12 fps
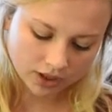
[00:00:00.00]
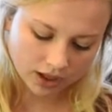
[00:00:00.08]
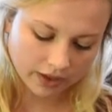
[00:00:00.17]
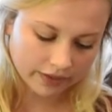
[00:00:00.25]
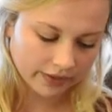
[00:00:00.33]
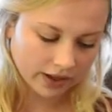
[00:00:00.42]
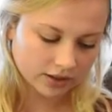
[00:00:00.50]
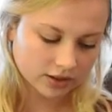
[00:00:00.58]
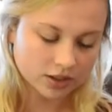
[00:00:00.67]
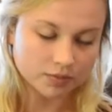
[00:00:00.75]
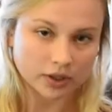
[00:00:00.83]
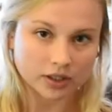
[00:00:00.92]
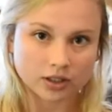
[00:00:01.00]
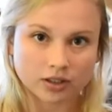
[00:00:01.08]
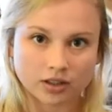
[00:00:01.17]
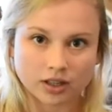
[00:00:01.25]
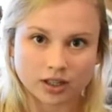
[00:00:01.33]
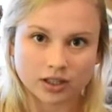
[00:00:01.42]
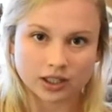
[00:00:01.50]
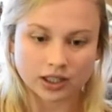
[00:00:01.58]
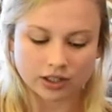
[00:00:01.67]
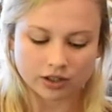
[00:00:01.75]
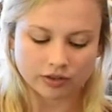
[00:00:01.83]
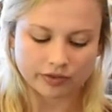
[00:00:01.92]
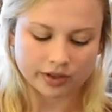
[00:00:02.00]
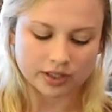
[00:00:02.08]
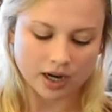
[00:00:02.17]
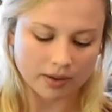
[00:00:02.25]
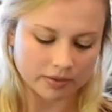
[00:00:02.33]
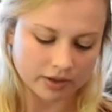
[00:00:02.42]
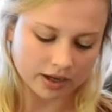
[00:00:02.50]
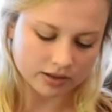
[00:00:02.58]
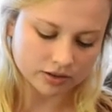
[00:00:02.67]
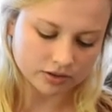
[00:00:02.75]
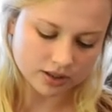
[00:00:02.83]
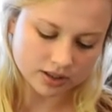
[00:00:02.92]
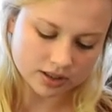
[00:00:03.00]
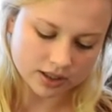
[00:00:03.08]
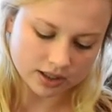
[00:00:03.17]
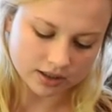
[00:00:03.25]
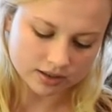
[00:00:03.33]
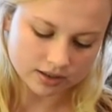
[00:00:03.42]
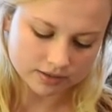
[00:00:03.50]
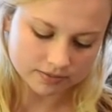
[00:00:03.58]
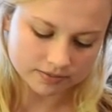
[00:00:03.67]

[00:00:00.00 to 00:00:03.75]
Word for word: and then sprinkle the glitter over the top of that so it sticks.